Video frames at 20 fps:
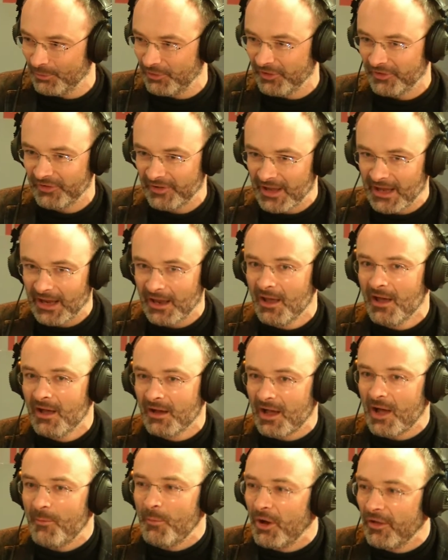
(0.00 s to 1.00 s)
She's saying,
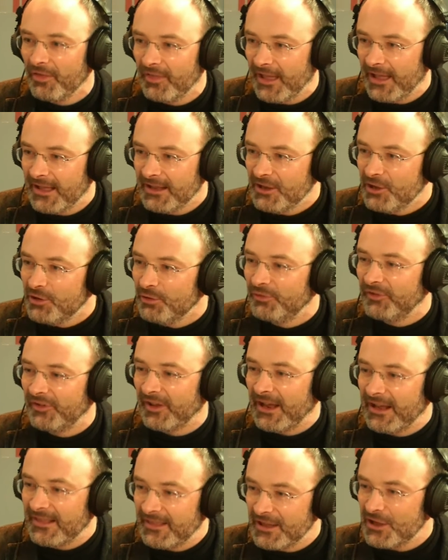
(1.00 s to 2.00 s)
come on then, you
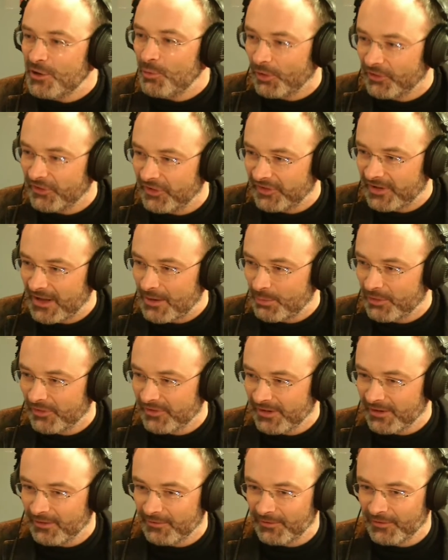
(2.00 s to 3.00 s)
say that you want a separate
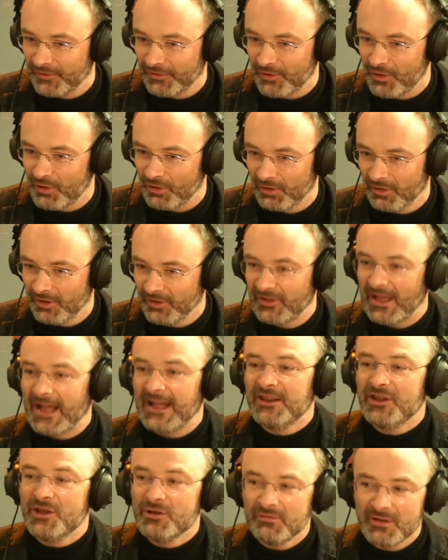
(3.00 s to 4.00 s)
deal for Scotland,
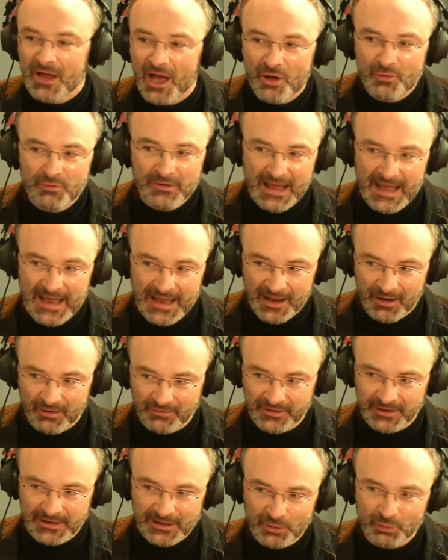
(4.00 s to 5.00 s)
and you know now
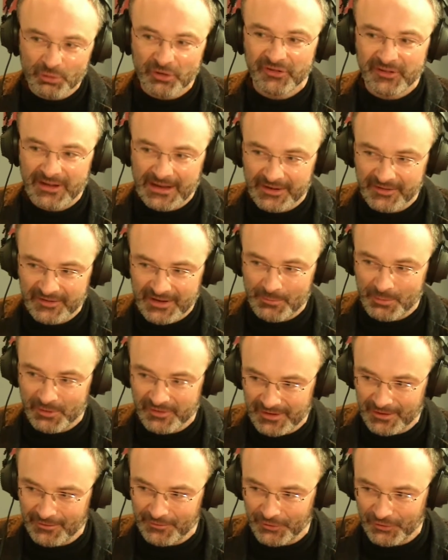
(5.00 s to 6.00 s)
that in order to get a separate
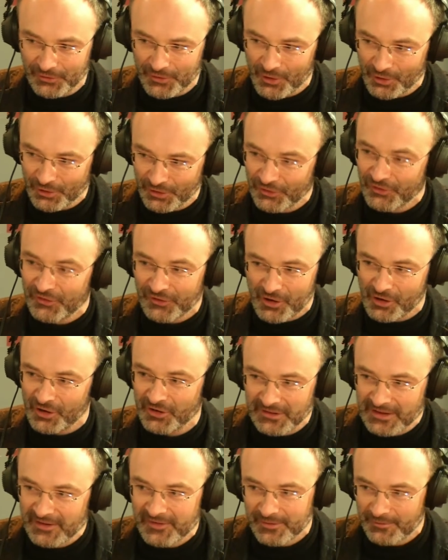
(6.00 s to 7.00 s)
deal for Scotland,
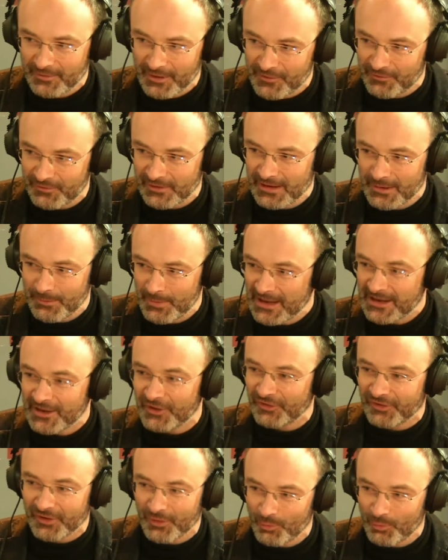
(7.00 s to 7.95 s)
Scotland needs to vote for independence.